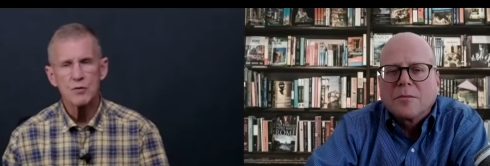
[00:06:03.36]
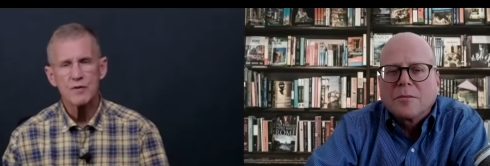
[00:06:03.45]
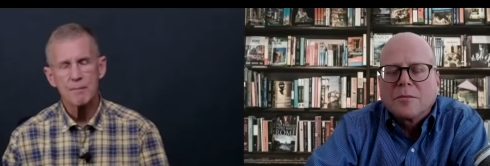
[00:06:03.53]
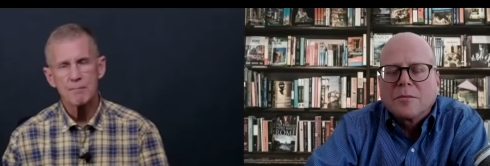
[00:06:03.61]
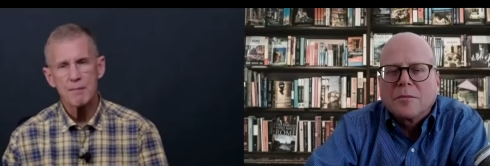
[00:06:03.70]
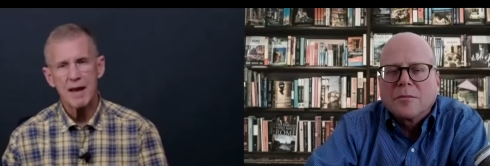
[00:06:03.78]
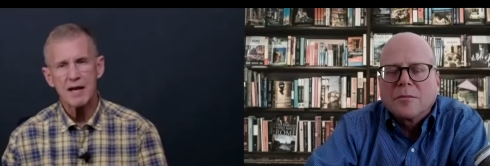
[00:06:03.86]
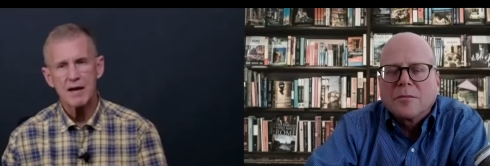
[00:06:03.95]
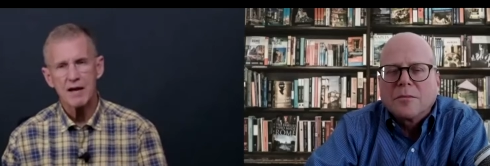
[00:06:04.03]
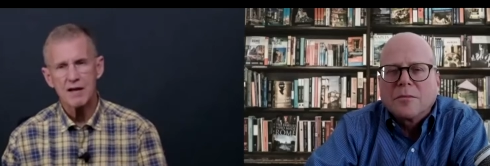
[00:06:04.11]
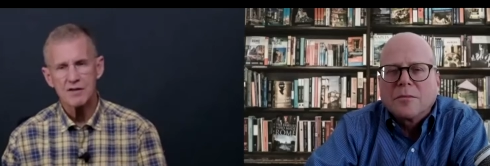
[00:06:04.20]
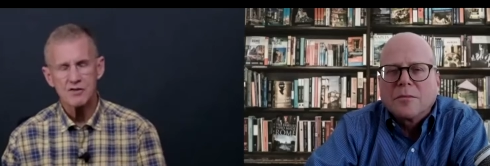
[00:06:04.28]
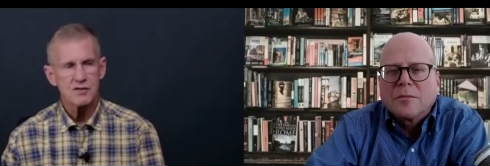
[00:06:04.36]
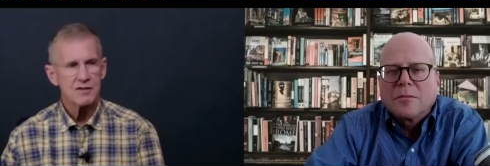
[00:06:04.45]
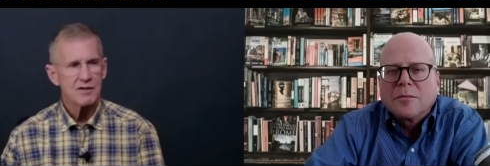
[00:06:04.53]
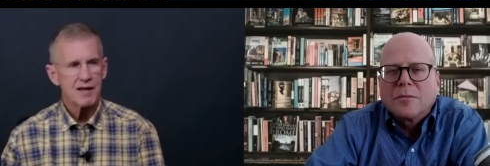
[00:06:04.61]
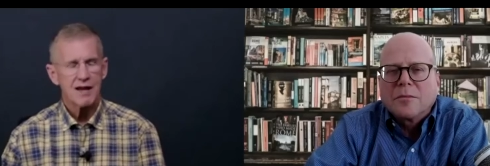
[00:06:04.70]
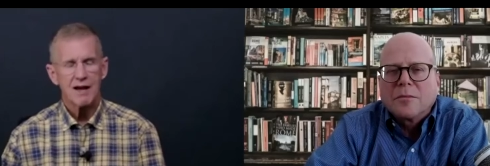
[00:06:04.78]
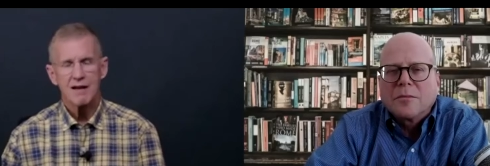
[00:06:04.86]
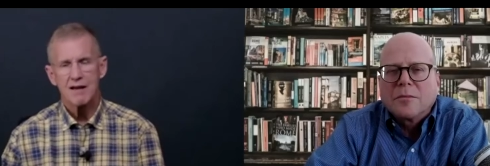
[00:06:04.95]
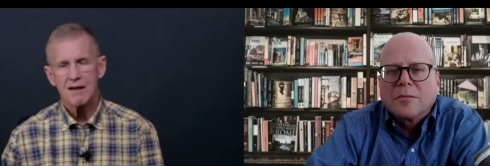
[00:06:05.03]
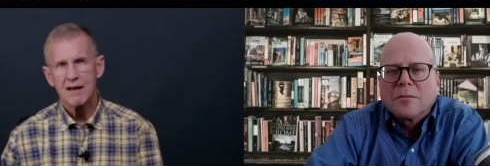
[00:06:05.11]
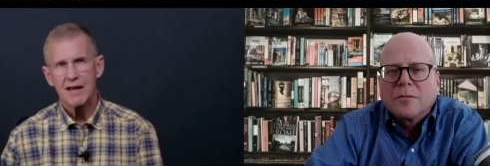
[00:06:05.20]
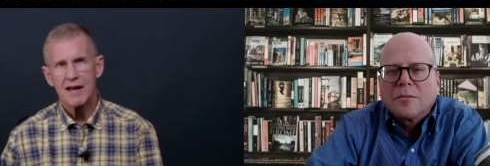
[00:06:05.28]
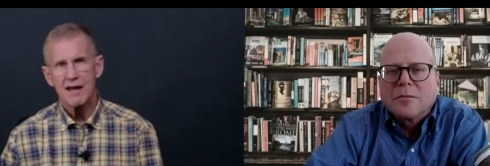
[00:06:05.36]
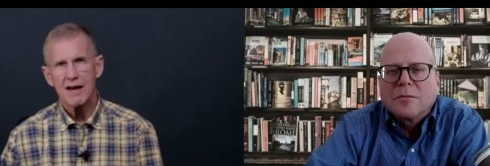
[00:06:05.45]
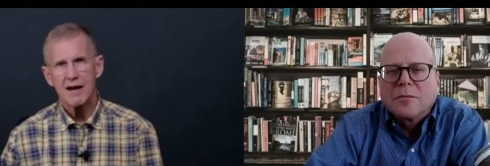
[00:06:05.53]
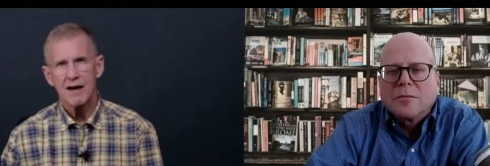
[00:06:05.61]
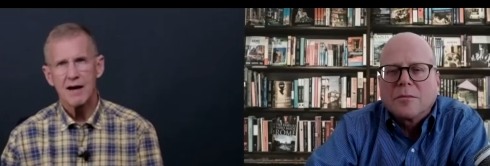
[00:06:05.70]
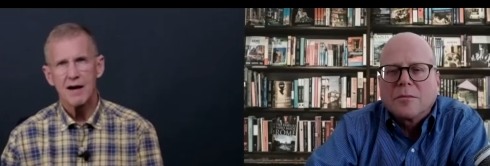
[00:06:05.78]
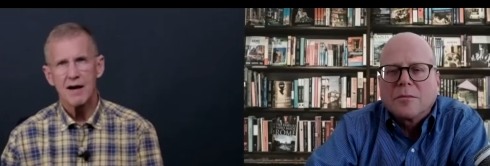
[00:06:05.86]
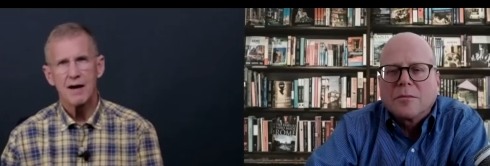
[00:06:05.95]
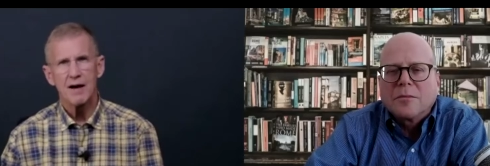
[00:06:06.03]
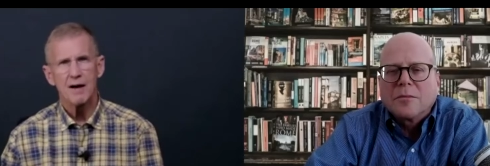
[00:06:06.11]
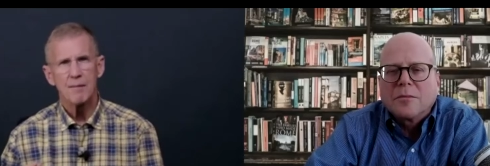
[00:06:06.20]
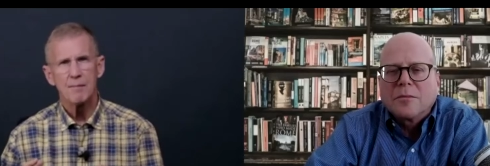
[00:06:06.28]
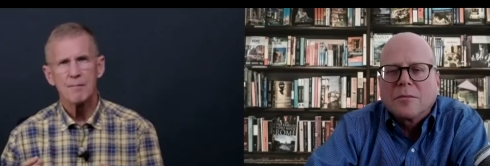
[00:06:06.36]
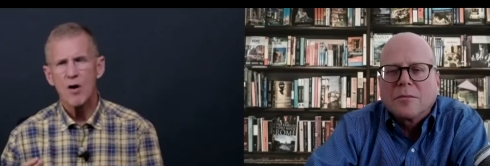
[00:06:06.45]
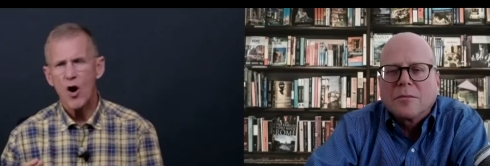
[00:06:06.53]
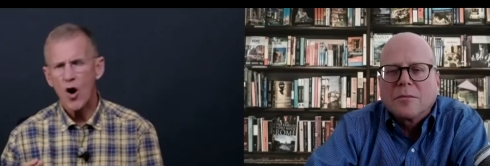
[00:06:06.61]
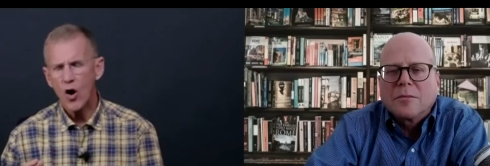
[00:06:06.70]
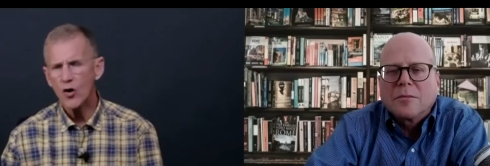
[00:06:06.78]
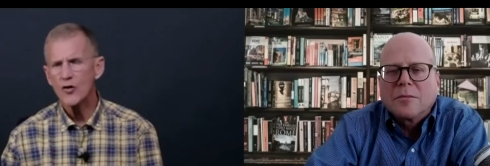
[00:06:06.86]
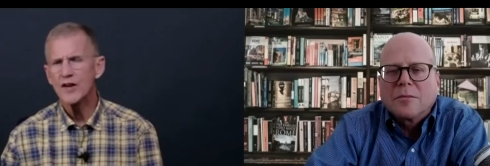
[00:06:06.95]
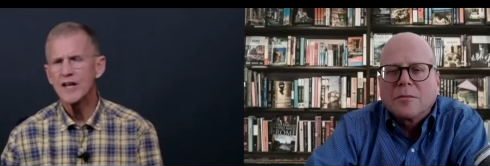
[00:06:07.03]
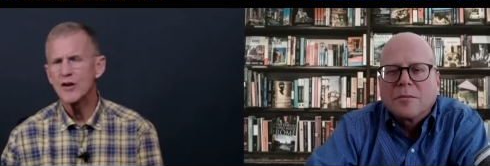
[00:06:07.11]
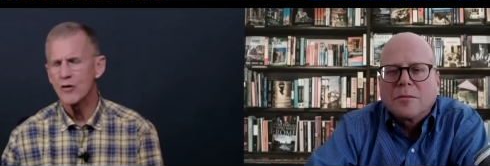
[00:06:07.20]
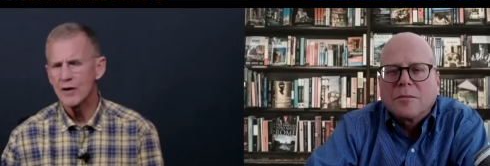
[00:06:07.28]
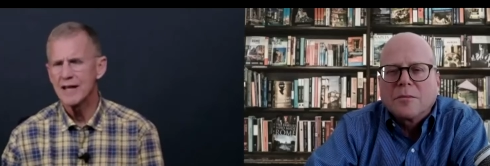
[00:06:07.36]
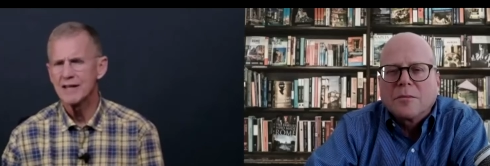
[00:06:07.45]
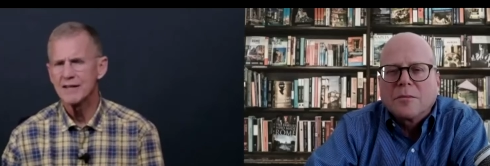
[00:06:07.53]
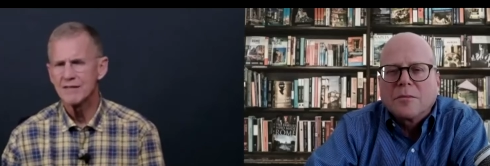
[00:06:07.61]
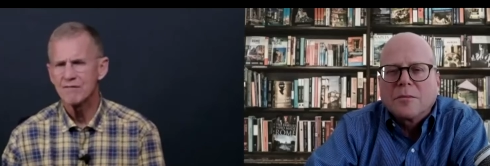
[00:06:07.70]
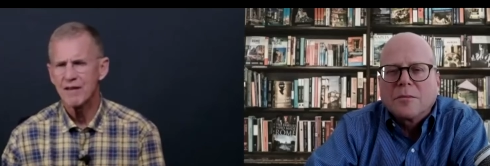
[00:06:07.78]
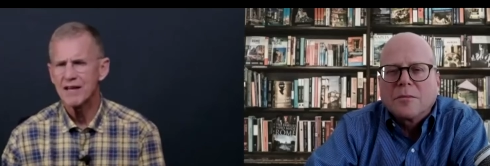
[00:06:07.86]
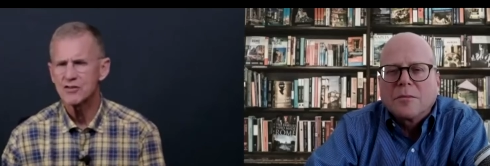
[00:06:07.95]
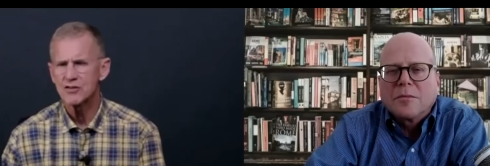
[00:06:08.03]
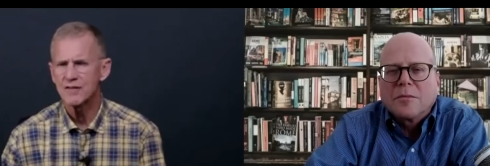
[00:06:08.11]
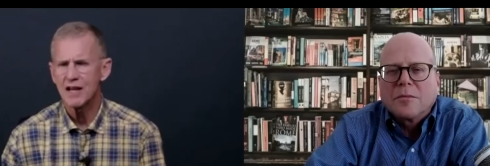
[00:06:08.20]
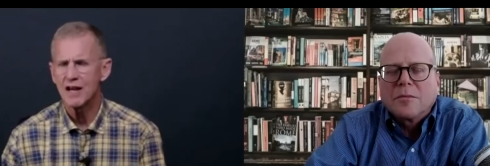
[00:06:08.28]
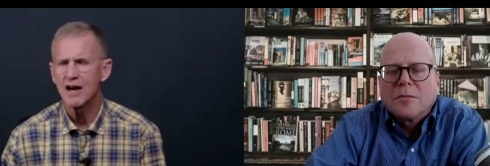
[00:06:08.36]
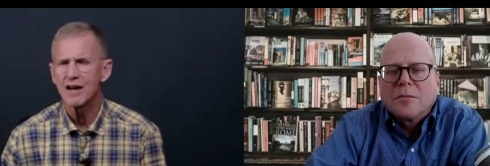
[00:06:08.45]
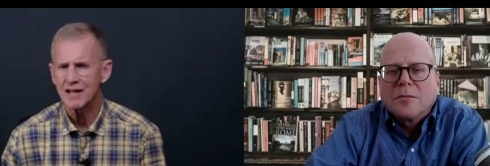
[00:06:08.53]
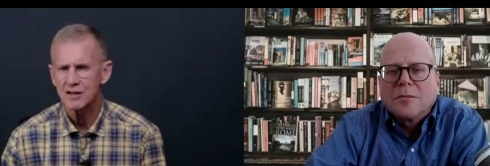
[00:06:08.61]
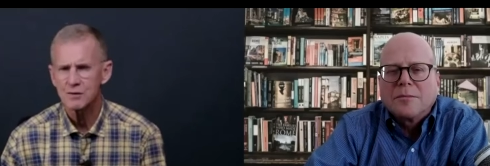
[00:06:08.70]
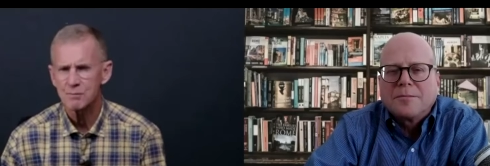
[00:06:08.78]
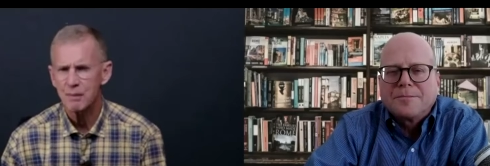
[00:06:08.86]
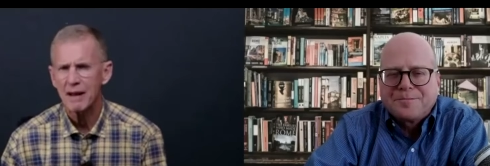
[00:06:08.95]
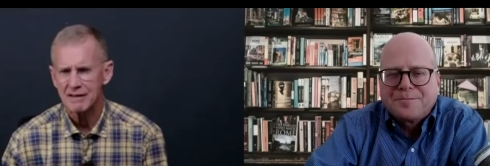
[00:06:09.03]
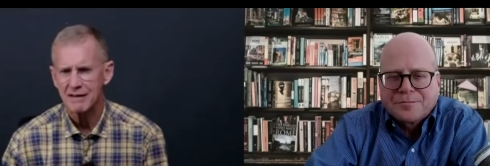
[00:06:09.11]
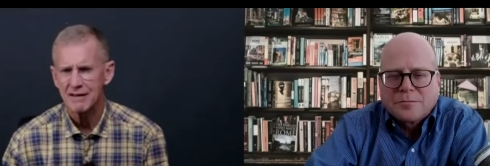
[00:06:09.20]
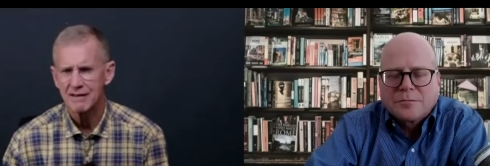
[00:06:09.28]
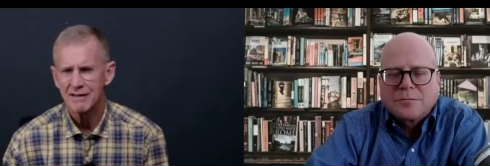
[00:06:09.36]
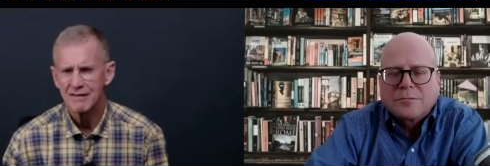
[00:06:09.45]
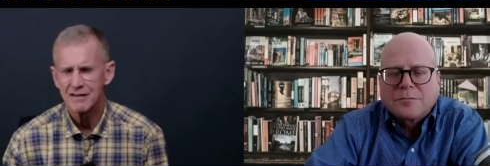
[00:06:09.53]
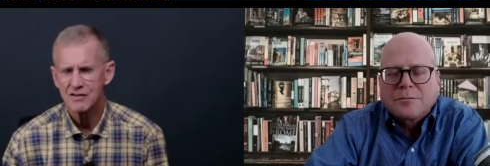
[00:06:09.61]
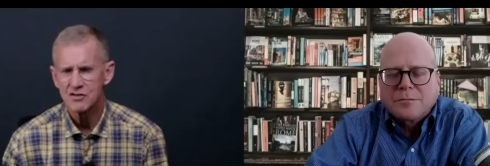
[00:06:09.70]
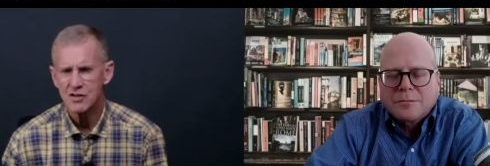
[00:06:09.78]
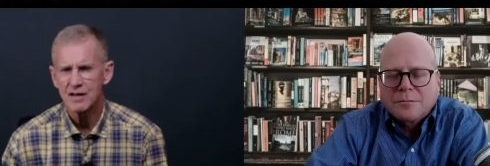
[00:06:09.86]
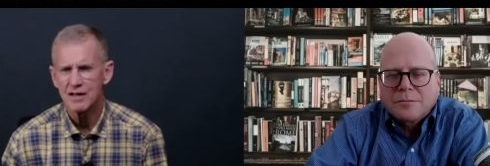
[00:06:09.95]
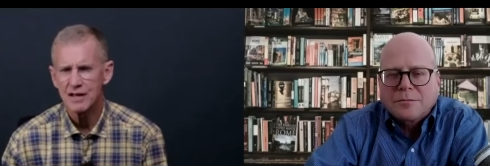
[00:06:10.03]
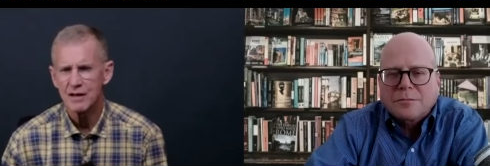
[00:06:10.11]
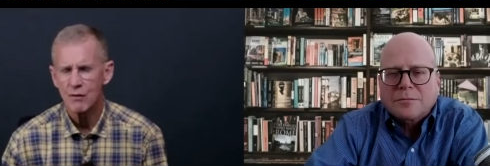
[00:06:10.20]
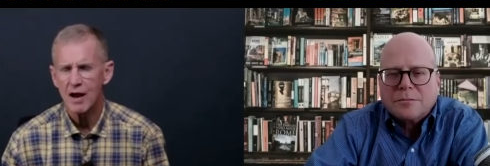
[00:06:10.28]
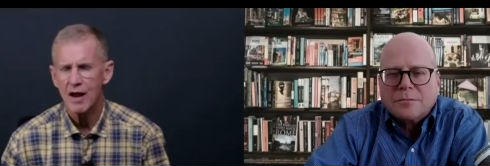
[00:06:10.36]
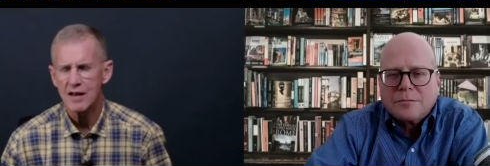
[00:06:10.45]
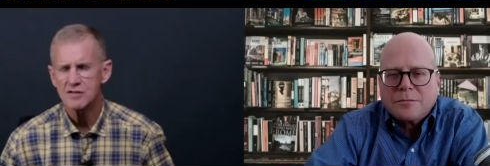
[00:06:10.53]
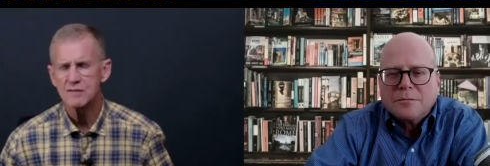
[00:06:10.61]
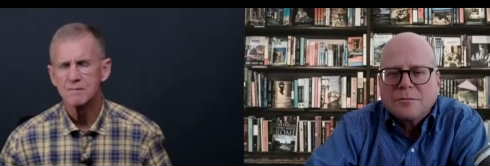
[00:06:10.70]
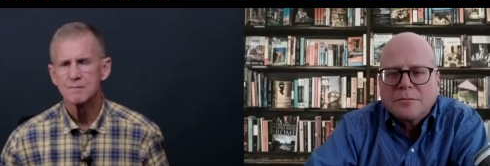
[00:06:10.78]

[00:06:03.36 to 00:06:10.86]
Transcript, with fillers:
Speaker 1: that make us uh, hardier in the face of the unexpected that suddenly arise.